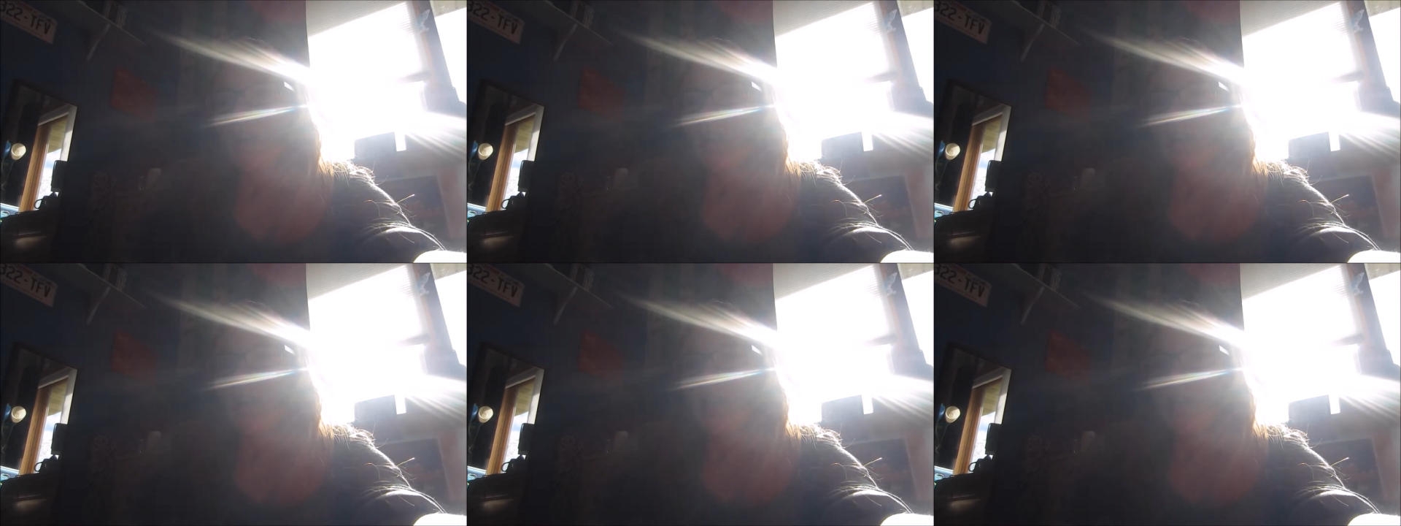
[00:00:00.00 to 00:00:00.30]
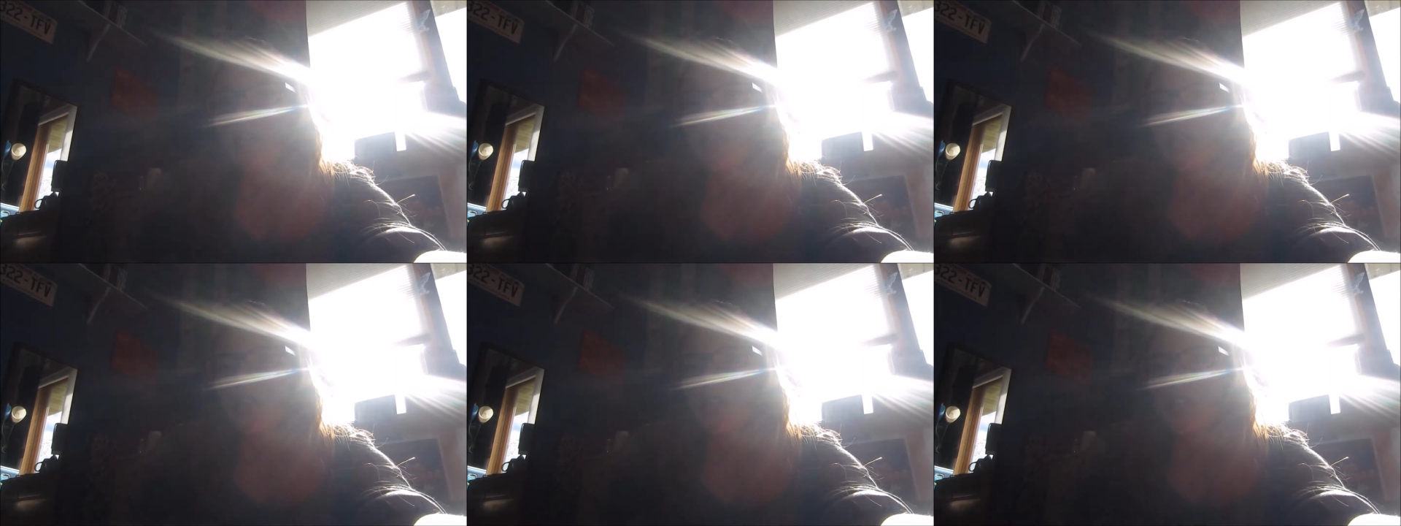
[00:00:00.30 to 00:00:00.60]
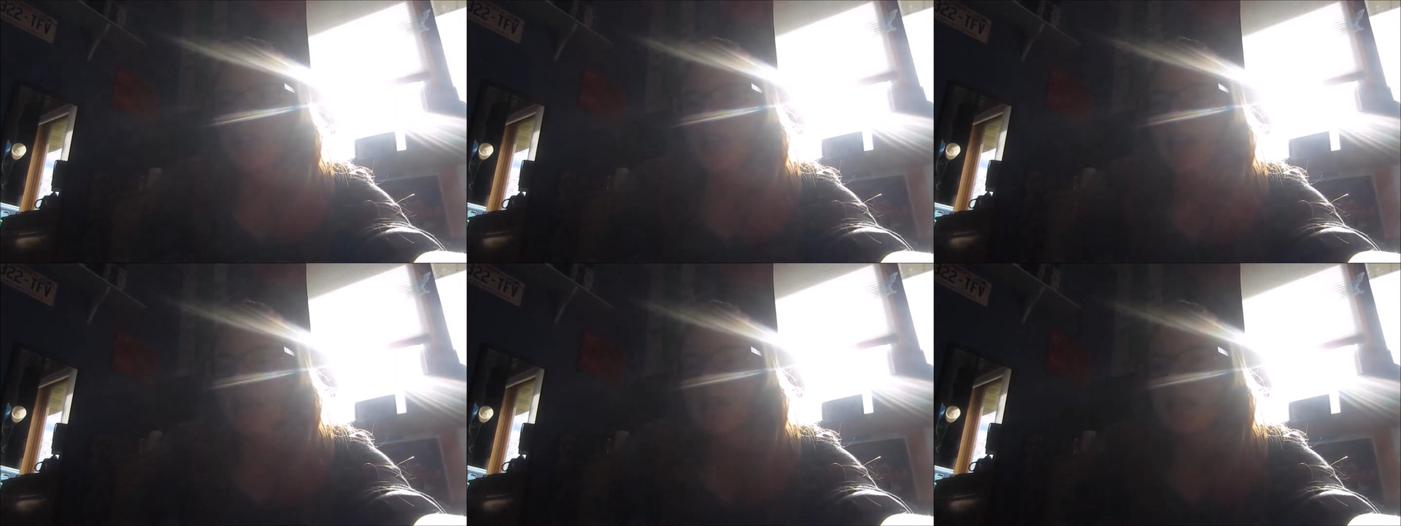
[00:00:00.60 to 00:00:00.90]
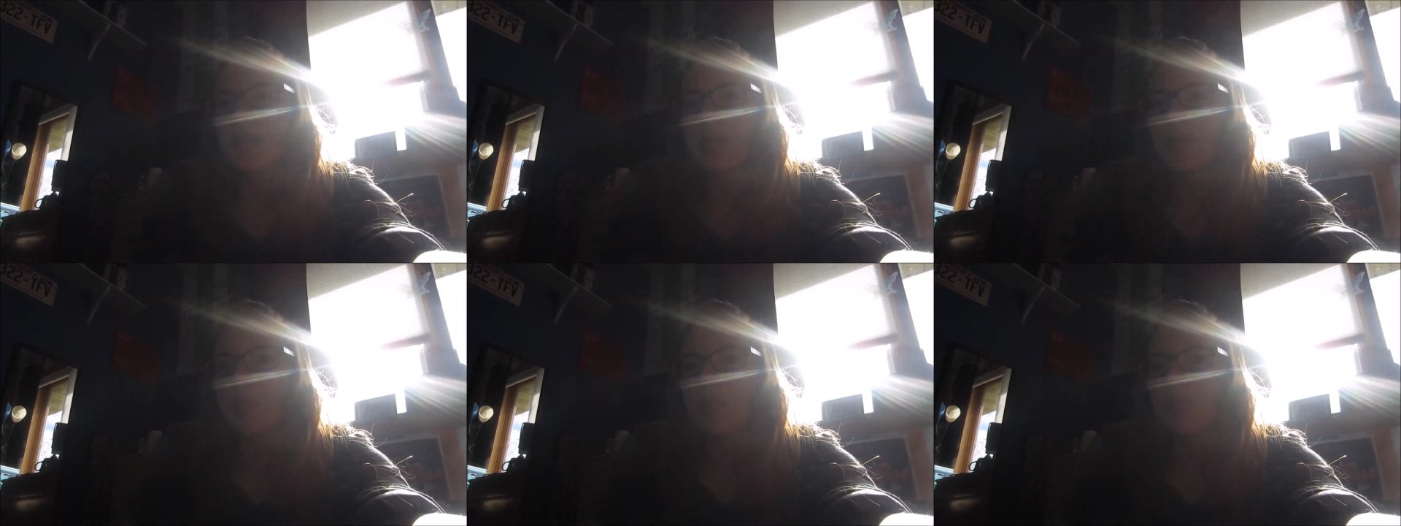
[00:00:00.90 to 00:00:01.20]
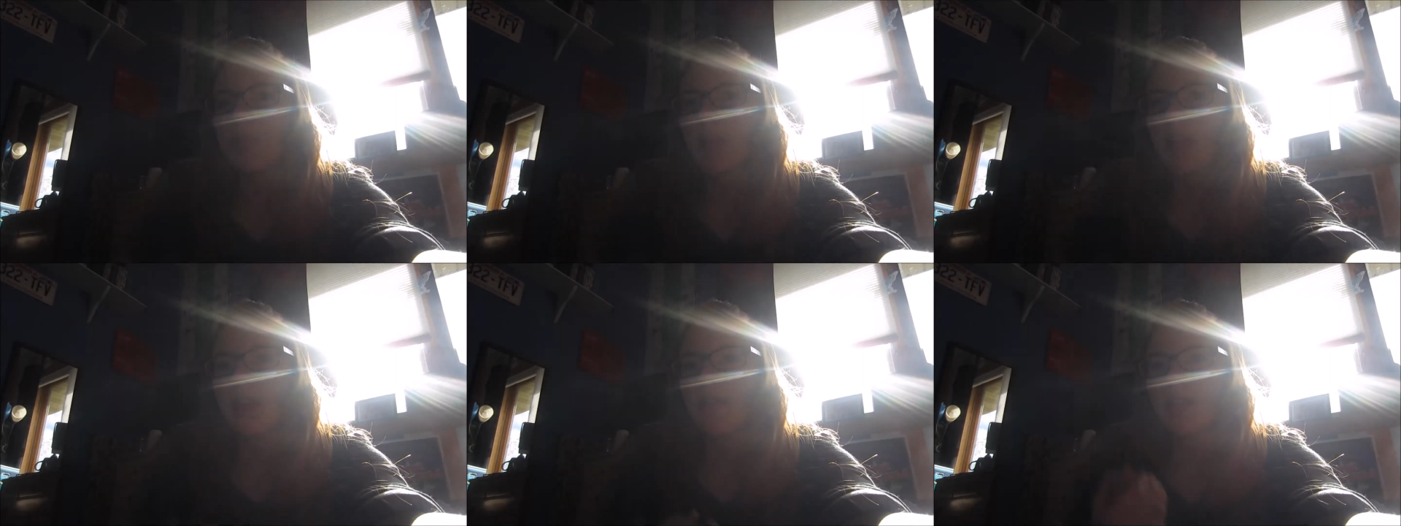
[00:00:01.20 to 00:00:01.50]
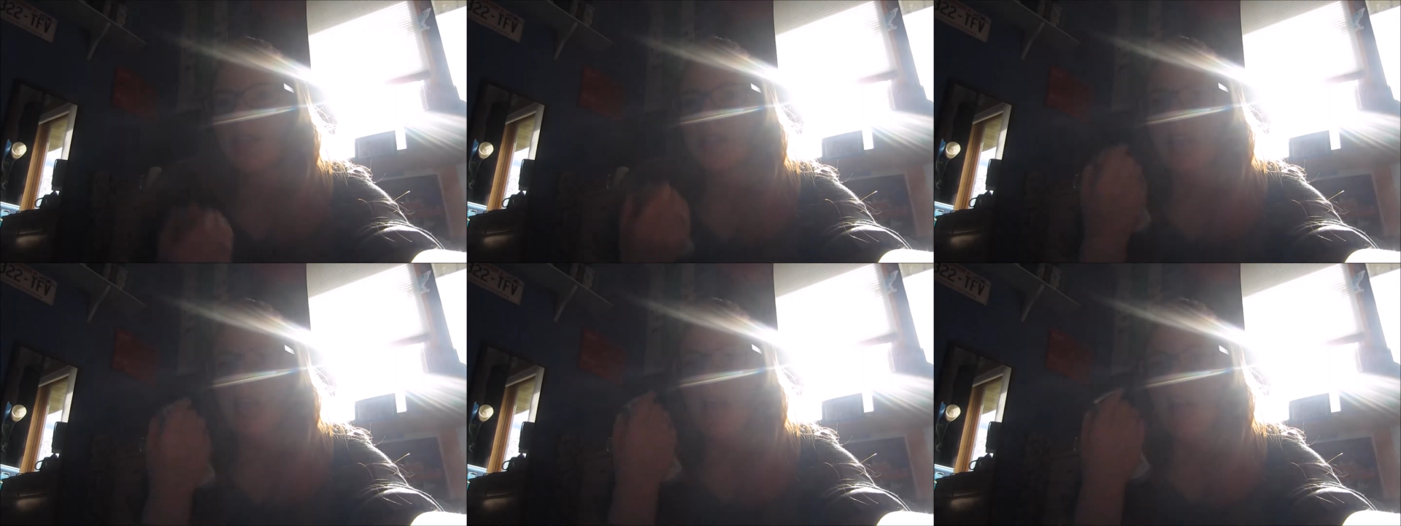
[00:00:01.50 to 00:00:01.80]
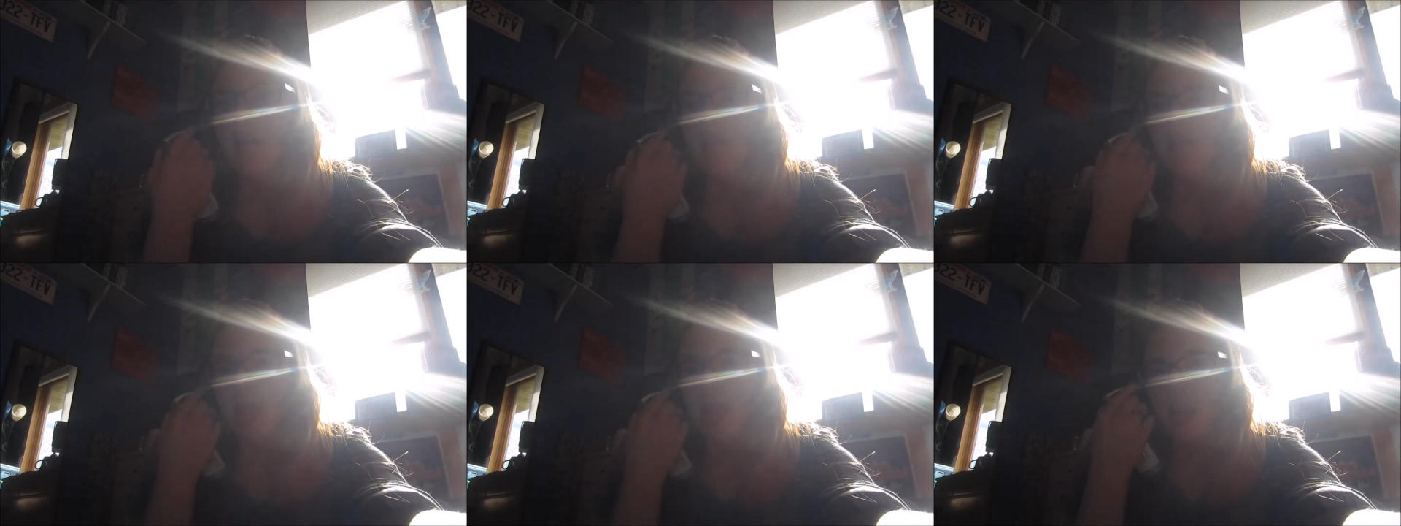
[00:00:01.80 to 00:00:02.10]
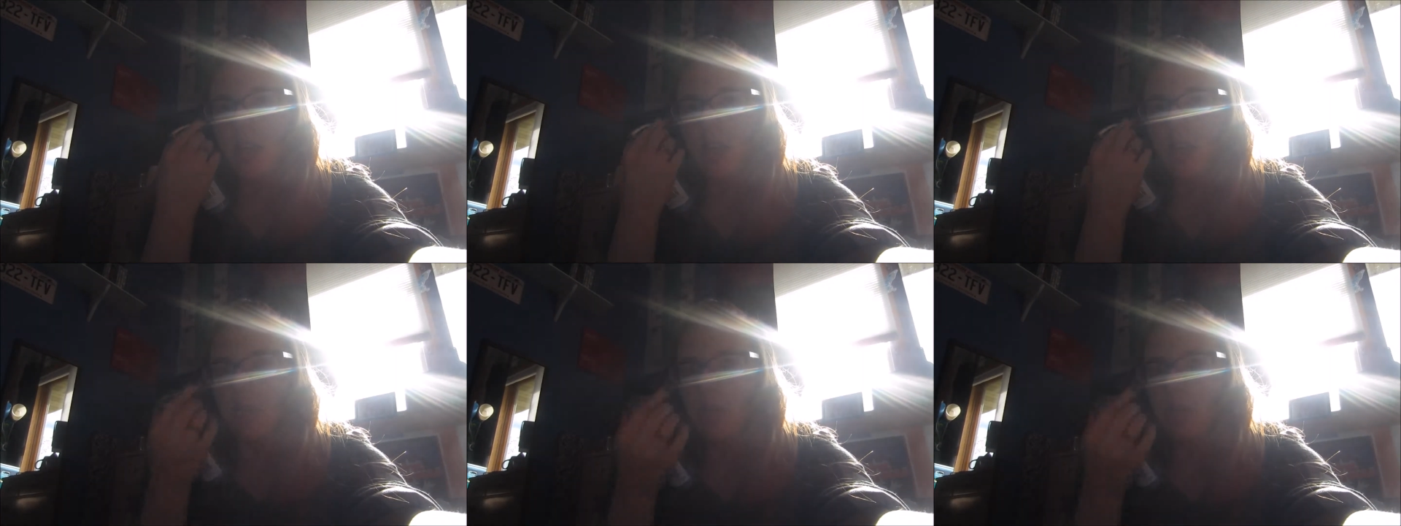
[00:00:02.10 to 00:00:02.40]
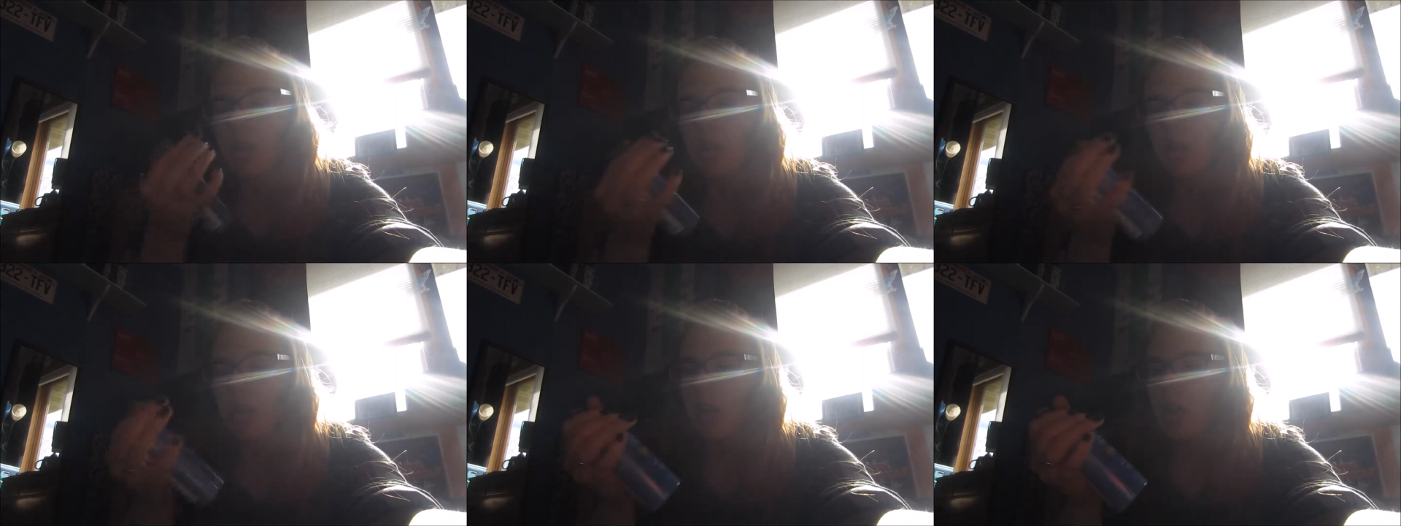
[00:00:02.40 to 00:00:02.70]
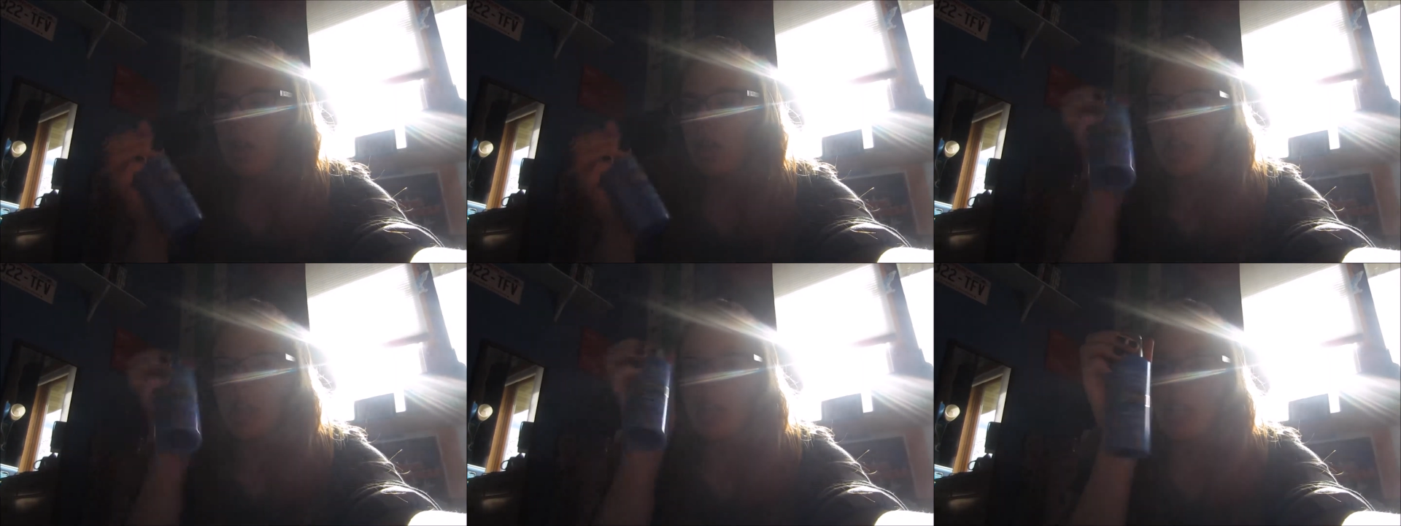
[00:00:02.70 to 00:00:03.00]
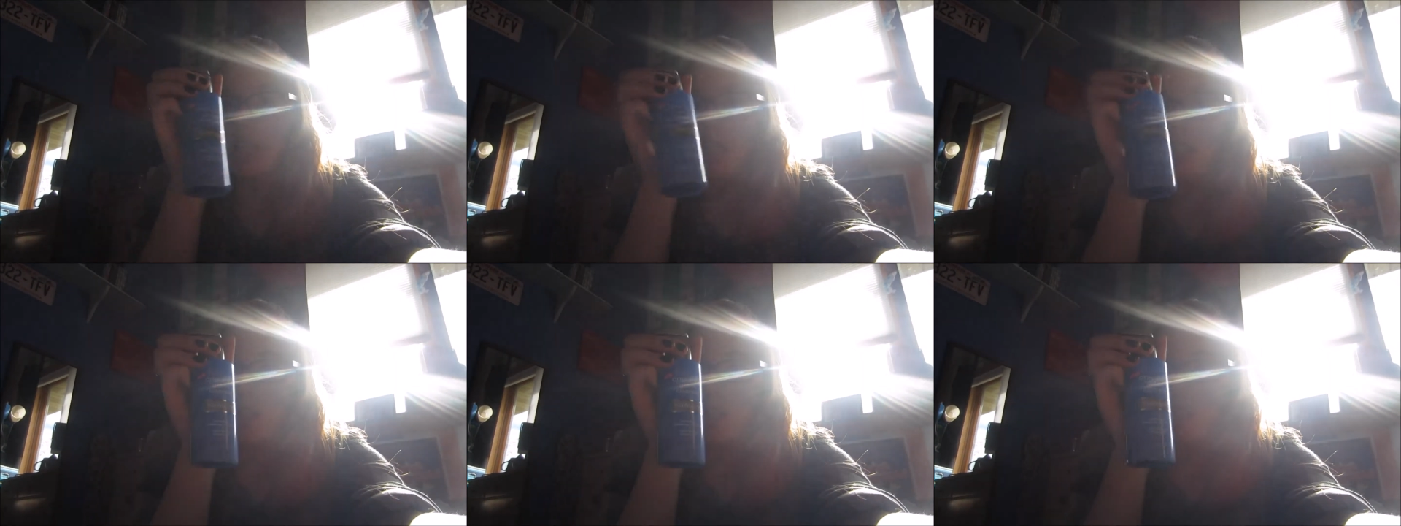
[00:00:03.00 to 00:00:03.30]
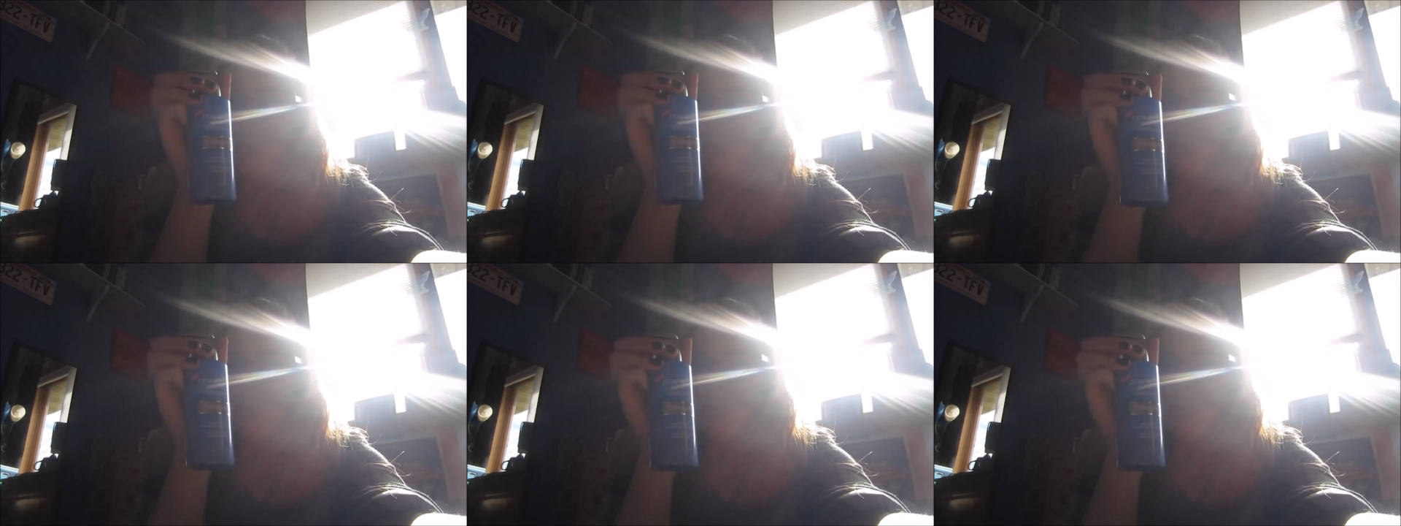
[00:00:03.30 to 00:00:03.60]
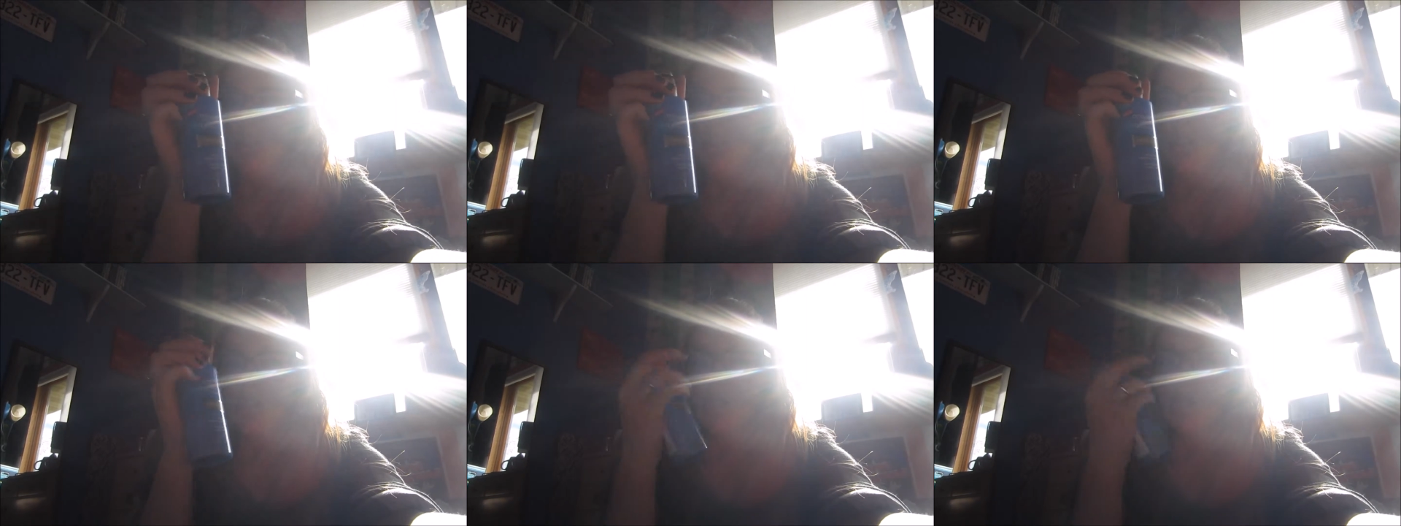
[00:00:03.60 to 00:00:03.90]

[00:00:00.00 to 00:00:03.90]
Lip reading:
(no speaker visible)